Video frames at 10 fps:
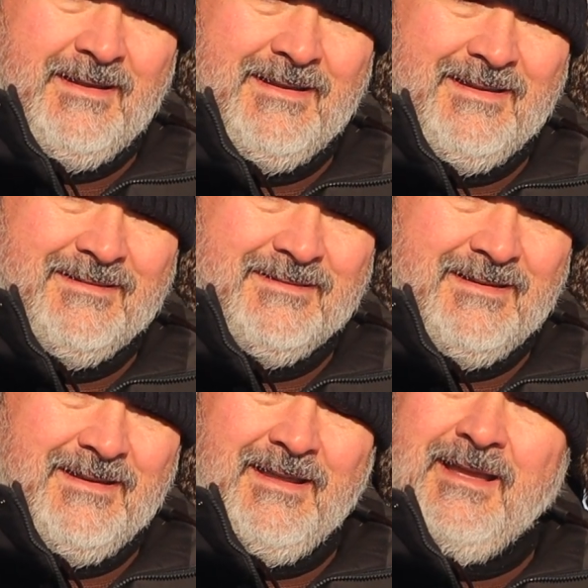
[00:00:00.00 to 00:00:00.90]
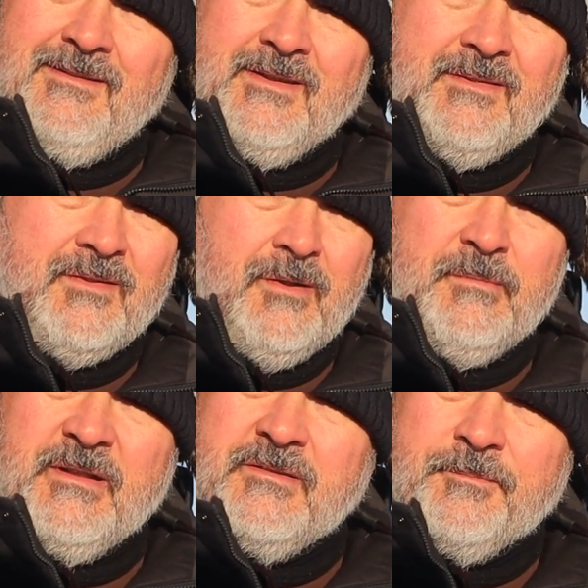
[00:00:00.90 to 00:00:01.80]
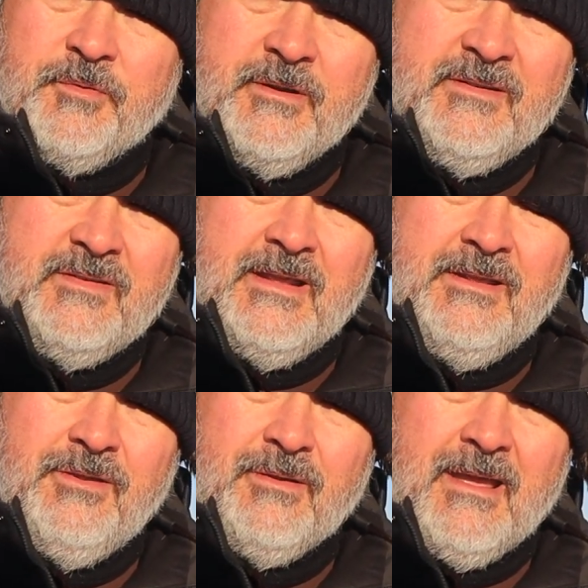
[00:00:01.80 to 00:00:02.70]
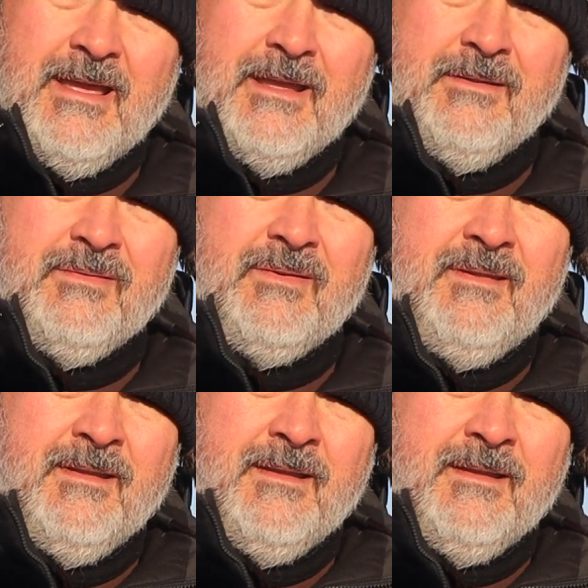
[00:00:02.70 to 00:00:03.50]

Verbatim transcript: And uh, I just so much appreciate you guys.